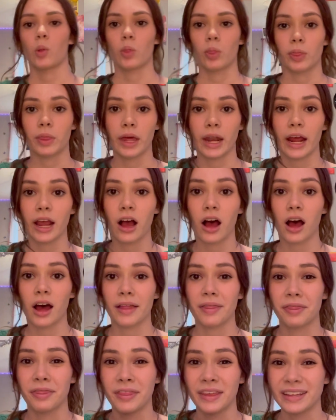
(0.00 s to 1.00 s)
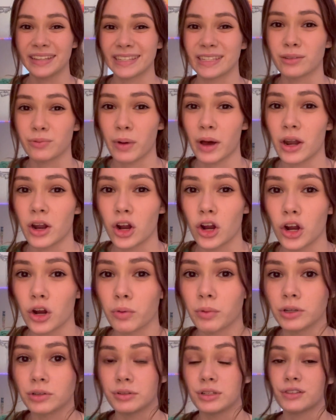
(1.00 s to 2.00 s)
Then I got this sweater,
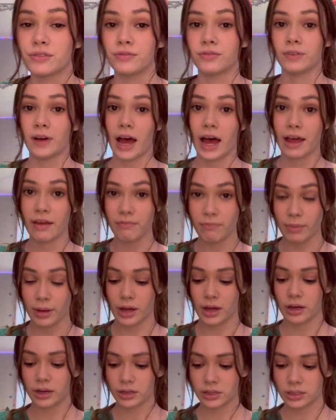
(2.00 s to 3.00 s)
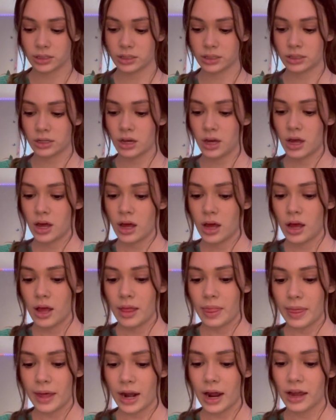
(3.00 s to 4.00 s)
which was five bucks
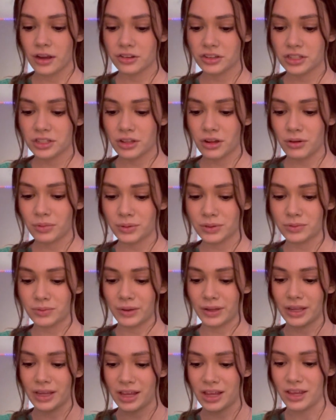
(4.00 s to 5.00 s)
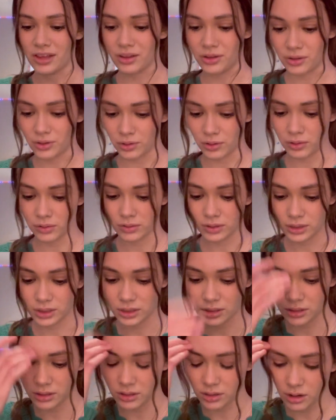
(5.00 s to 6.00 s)
that I just thought was really cute.
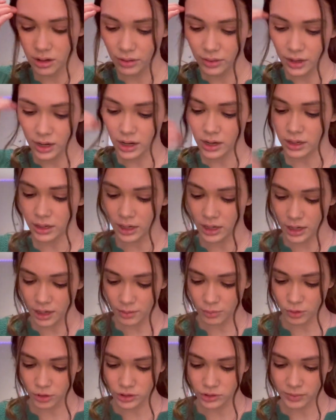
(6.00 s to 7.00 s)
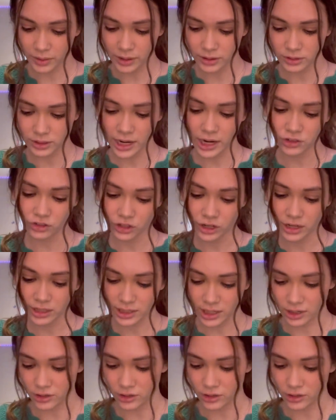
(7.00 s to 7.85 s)
Not that I need any more sweaters. Actually, yes, I